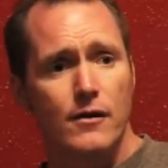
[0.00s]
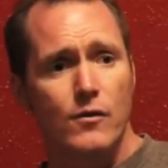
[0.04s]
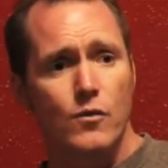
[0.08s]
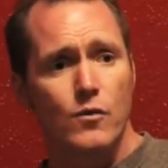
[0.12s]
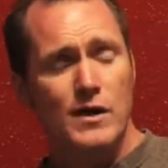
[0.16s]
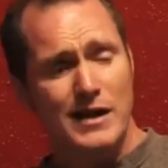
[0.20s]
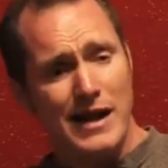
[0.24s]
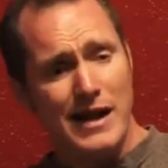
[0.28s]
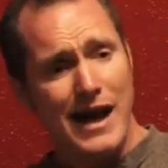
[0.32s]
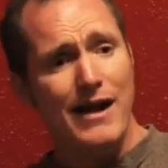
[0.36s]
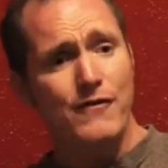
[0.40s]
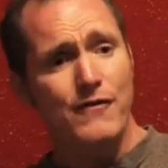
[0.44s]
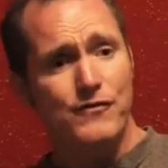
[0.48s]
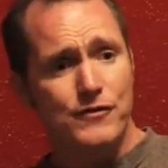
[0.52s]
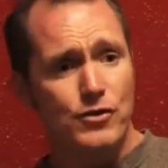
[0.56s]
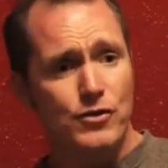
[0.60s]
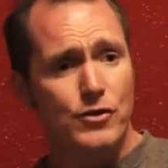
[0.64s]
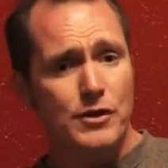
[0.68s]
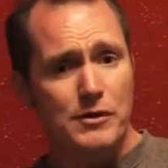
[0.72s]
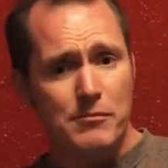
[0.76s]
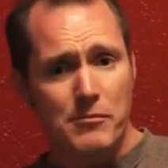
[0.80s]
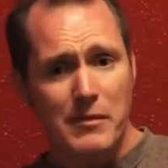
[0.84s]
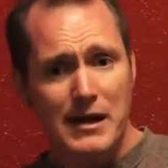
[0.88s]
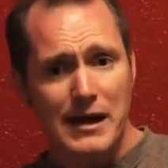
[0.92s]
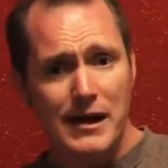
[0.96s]
we'd have to
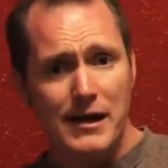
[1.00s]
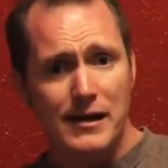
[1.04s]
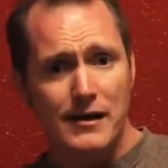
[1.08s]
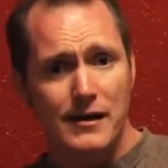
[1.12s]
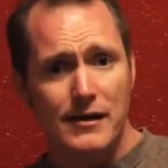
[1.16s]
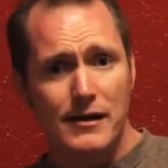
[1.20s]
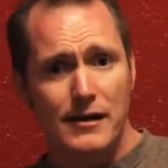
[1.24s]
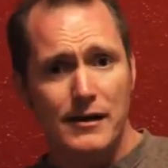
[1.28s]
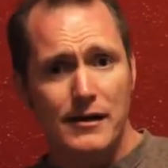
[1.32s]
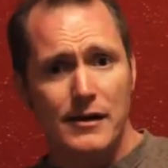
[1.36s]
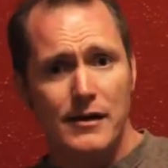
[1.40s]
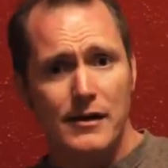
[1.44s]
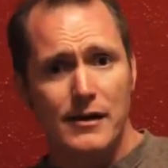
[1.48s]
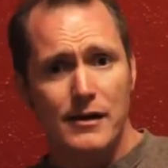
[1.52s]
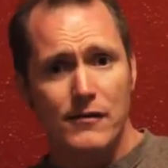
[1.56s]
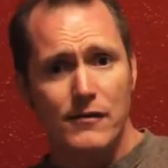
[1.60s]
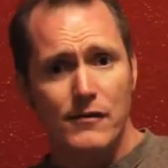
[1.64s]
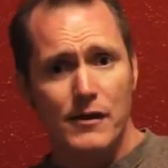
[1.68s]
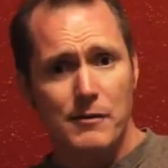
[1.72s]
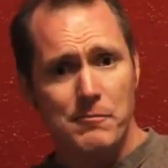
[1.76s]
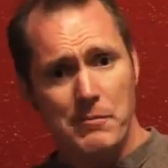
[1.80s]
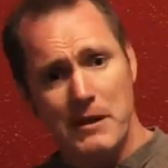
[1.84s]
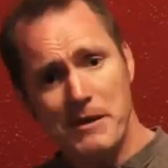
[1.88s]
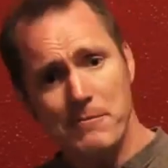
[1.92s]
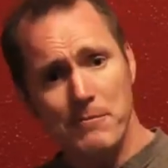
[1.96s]
admit
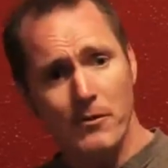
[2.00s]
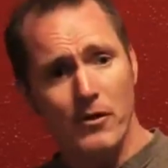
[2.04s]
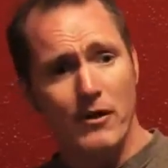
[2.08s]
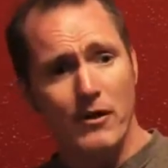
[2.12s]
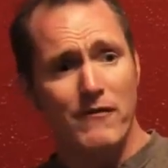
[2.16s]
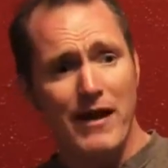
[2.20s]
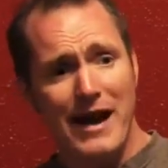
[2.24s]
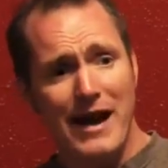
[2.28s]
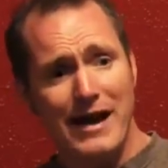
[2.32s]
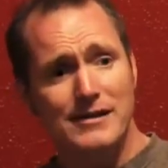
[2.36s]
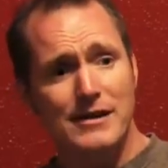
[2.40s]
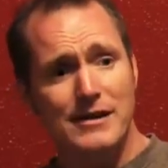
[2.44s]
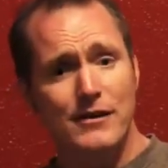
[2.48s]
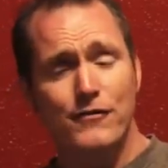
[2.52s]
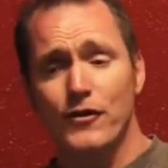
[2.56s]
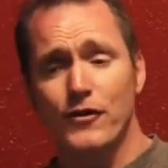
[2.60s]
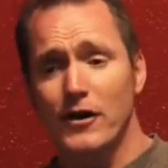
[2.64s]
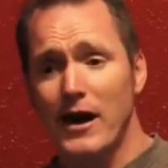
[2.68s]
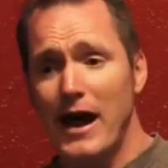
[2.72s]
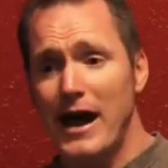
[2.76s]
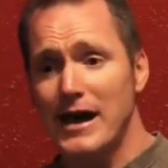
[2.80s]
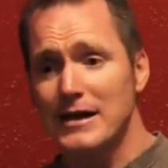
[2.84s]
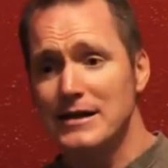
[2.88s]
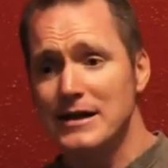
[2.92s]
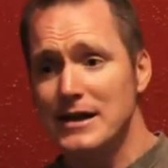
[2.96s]
that people have had
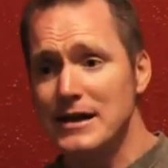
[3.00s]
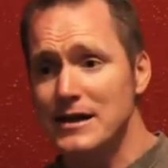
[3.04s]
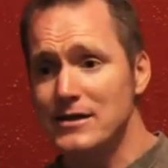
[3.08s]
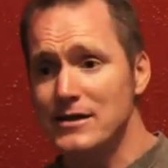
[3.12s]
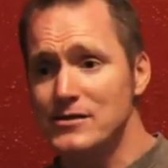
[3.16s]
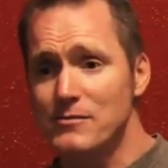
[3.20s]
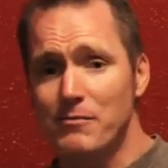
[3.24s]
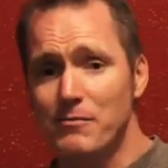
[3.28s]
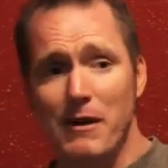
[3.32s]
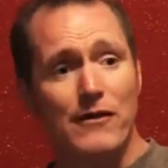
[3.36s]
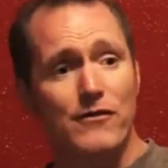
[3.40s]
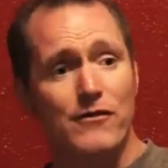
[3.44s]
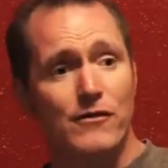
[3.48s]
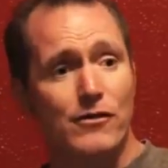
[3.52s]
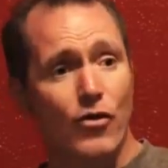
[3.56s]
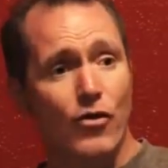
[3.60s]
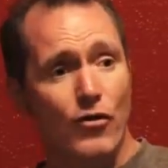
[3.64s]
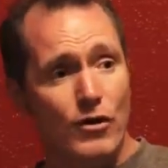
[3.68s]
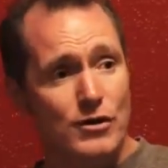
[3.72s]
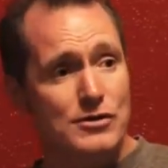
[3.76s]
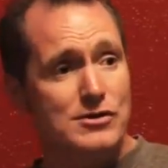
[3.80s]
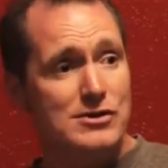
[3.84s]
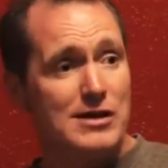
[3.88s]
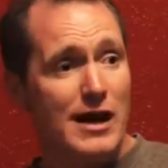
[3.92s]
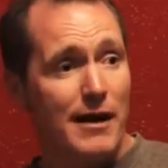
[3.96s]
different ideas about the
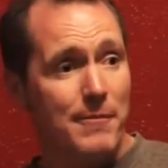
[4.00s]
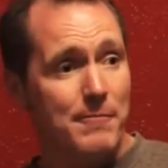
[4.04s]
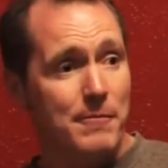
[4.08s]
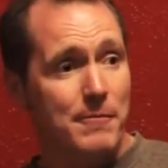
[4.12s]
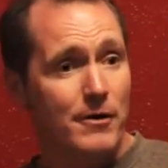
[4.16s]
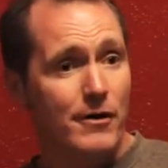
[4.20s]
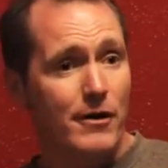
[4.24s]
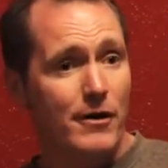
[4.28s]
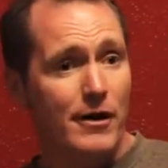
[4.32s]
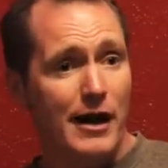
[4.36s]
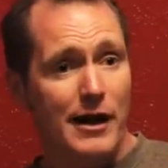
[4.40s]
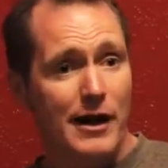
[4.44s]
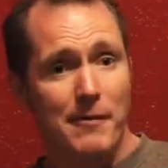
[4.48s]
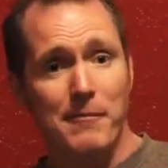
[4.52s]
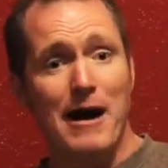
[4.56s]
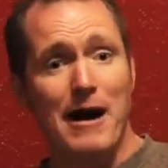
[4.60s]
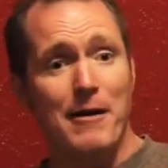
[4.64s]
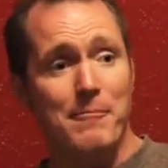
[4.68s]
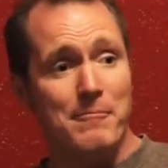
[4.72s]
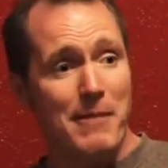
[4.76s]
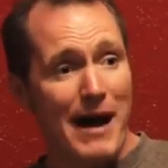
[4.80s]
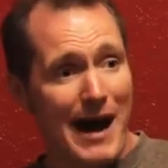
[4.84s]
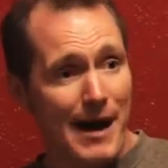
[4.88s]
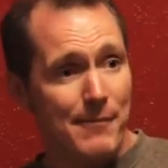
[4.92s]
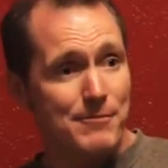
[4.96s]
Lord's Supper and
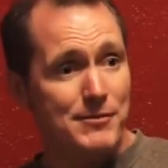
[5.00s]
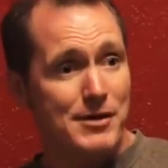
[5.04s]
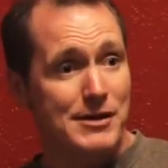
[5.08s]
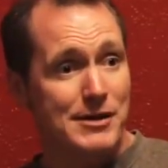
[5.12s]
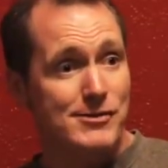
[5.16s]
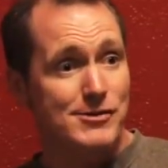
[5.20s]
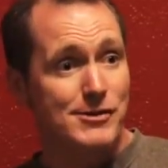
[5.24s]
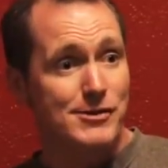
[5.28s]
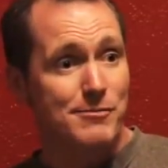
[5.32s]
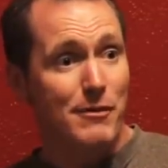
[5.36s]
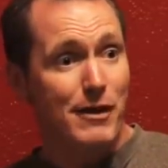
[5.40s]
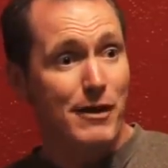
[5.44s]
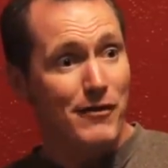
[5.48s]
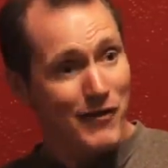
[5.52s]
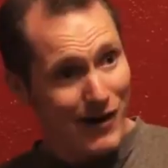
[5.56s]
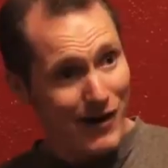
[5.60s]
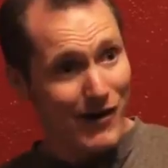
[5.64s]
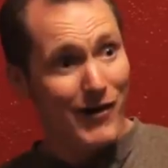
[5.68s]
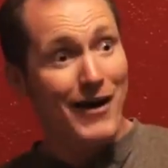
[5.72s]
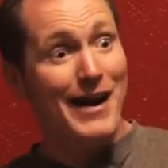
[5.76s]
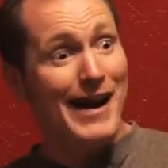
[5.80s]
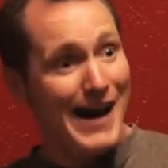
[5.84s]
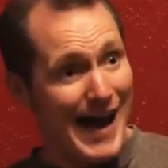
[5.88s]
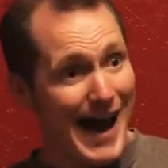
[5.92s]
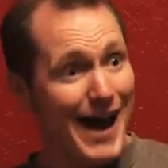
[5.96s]
about baptism that
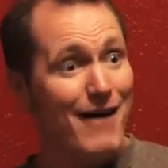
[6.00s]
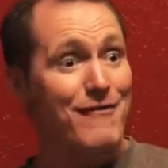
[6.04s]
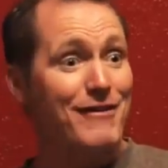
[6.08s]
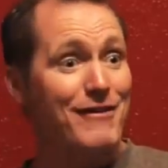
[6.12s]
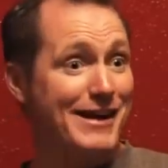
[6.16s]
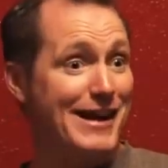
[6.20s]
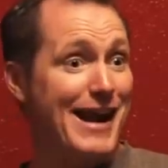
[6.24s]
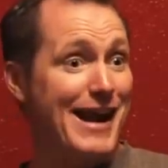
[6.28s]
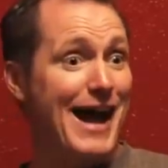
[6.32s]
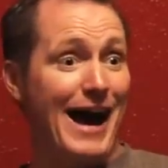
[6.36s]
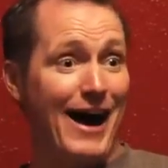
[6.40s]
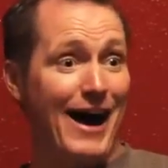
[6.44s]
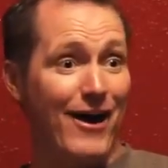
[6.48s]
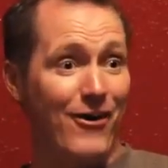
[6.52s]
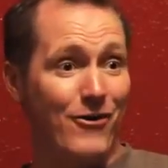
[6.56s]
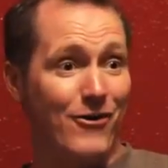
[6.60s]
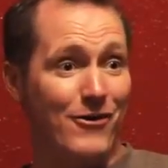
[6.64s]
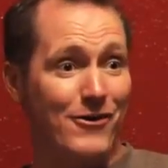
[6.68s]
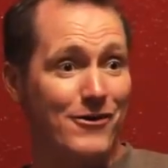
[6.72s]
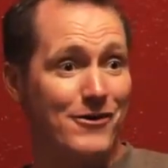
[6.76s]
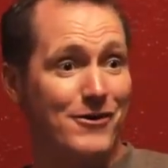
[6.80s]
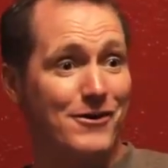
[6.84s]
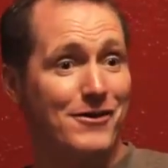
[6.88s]
are in heaven now.